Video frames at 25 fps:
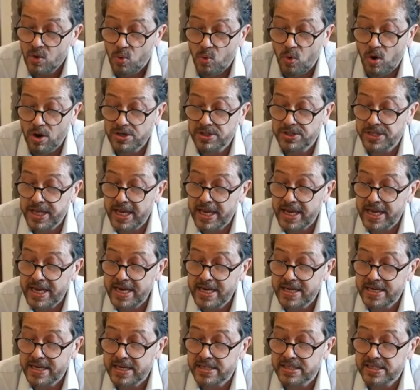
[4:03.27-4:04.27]
what they
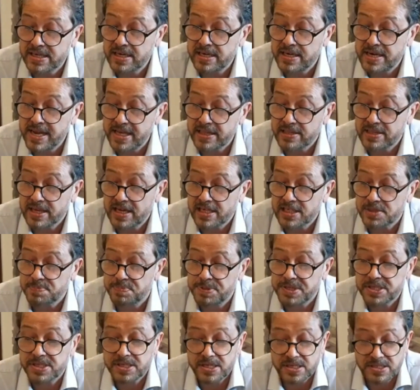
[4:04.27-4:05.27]
eat isn't Neta's
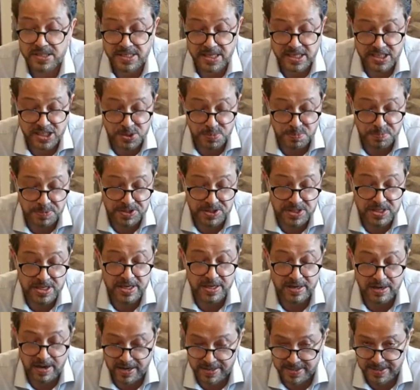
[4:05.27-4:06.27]
business, says Smriti
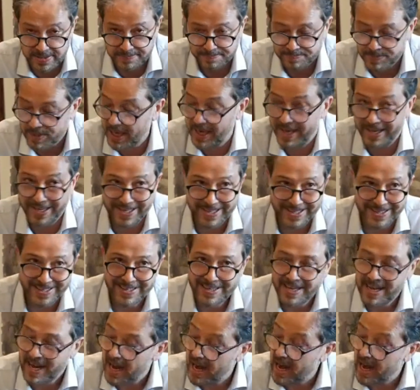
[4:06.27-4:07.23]
Irani.